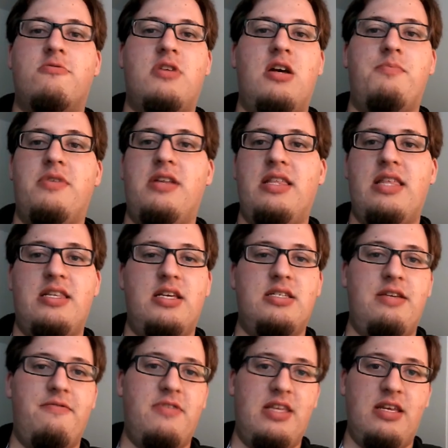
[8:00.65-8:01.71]
company that does
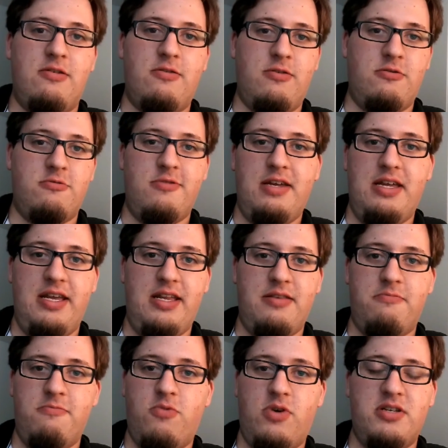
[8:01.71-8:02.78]
everything in
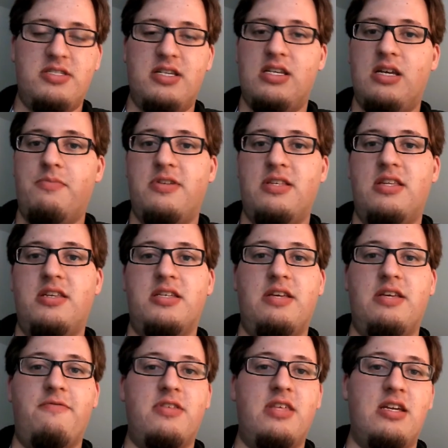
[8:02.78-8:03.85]
green. One's a company that does
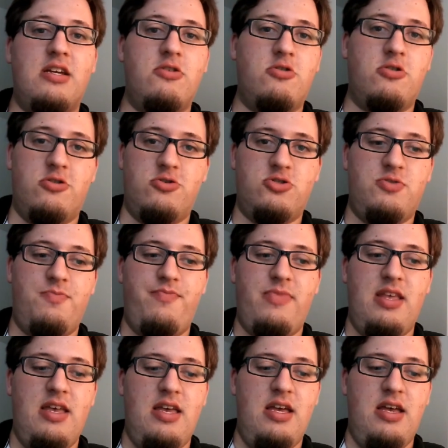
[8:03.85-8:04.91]
everything in orange,
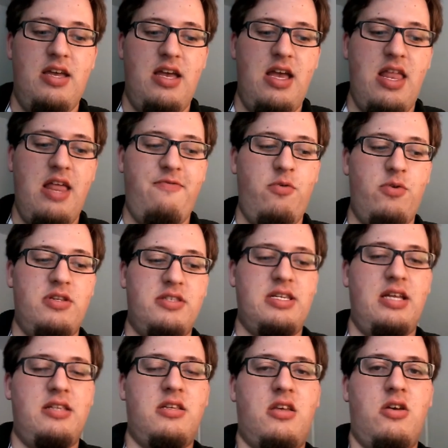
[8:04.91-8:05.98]
and everyone
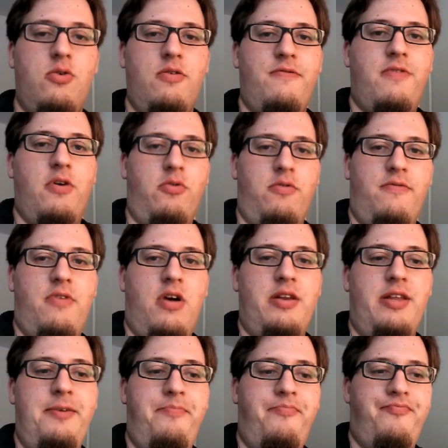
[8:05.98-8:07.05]
decides to go and vote on
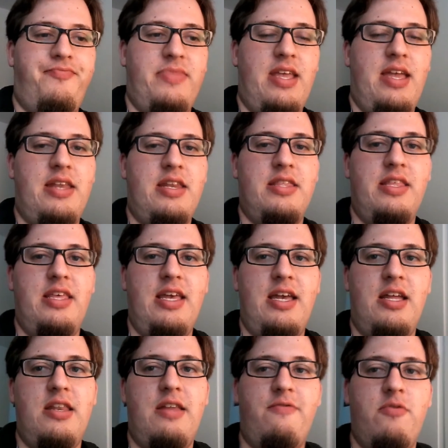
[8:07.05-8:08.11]
it. And in the
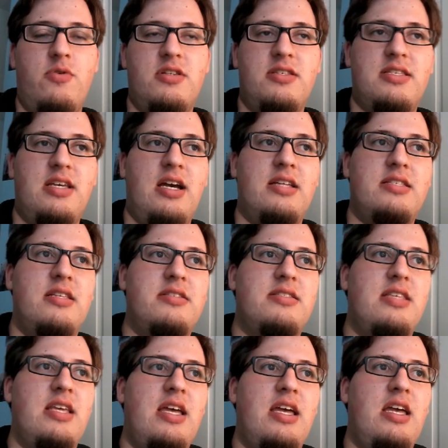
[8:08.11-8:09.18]
end, everyone decides it's
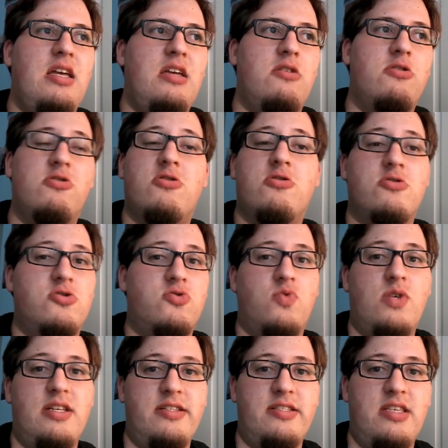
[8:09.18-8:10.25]
say orange
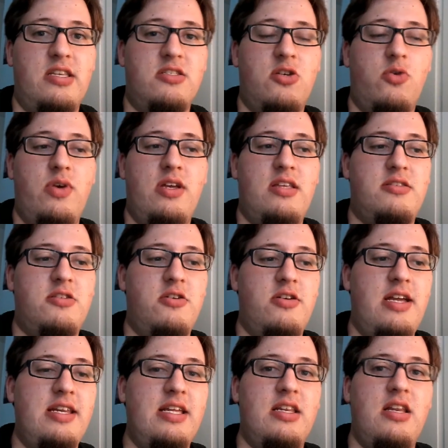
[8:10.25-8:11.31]
wins. And so we start
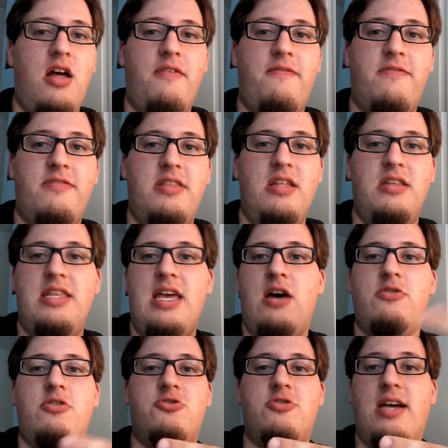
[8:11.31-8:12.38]
heading off down
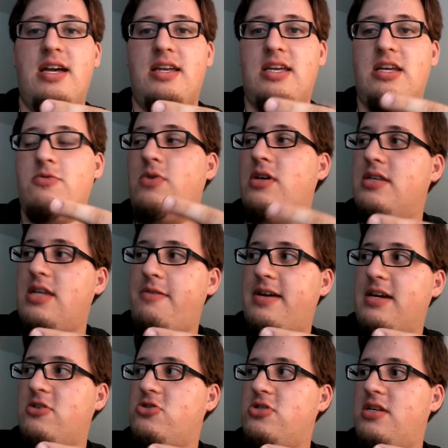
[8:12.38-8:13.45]
the track in one
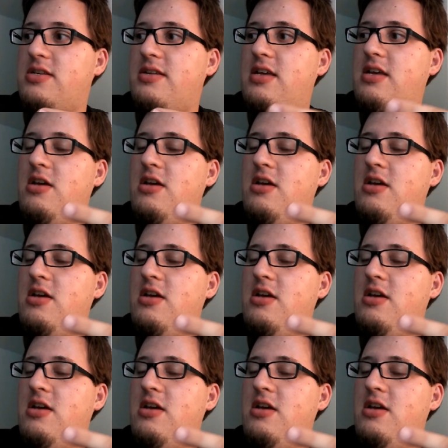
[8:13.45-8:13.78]
direction,